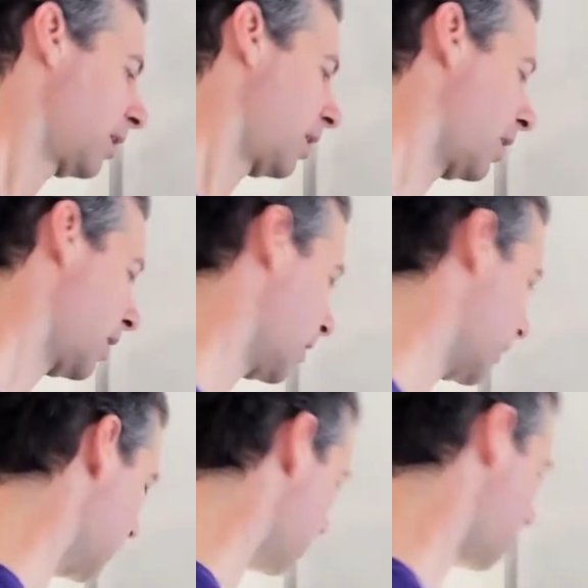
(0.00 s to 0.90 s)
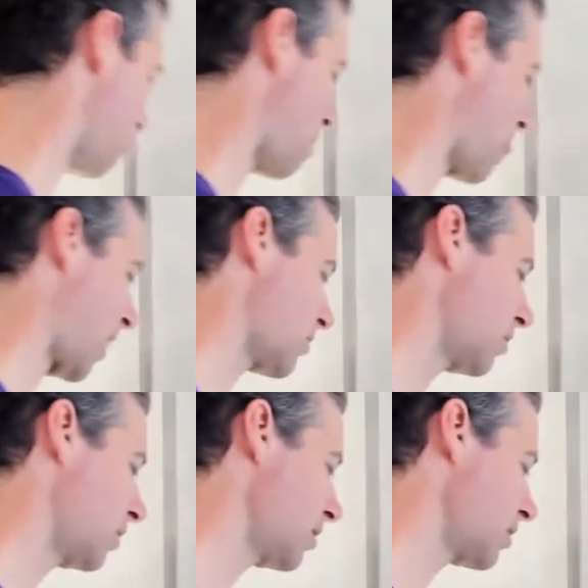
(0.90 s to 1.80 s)
So
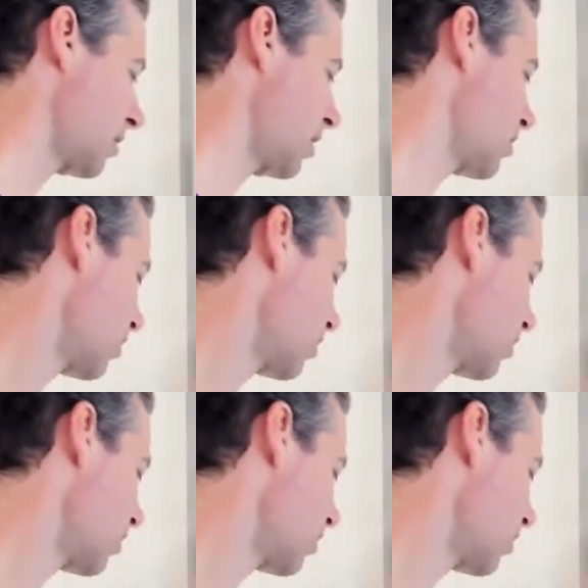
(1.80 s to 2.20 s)
let's